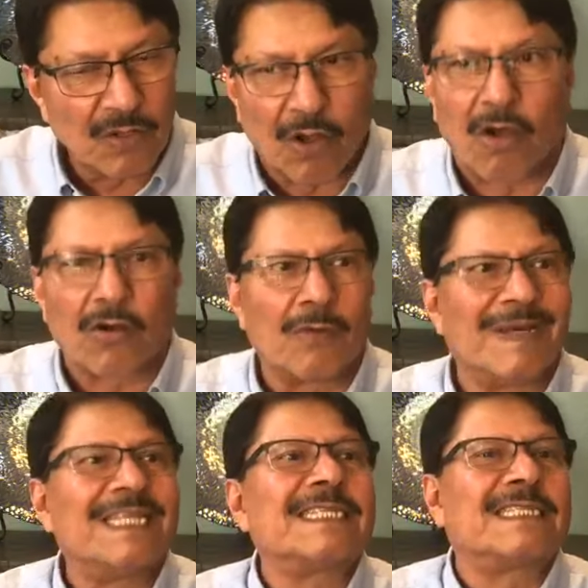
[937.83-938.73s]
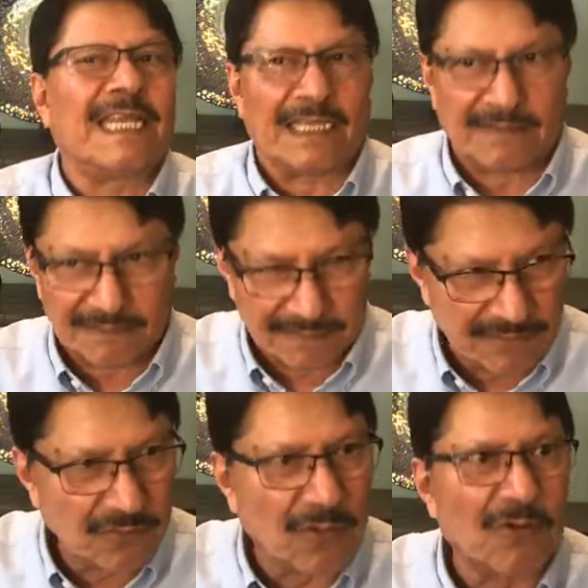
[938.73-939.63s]
or on Mother's Day,
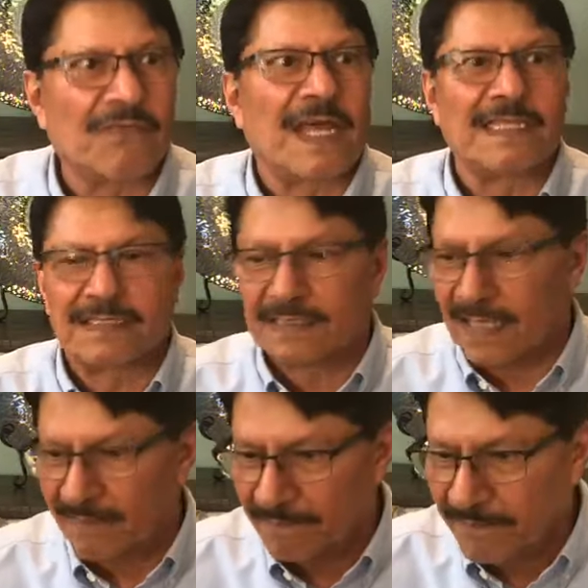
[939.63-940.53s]
or on Father's Day.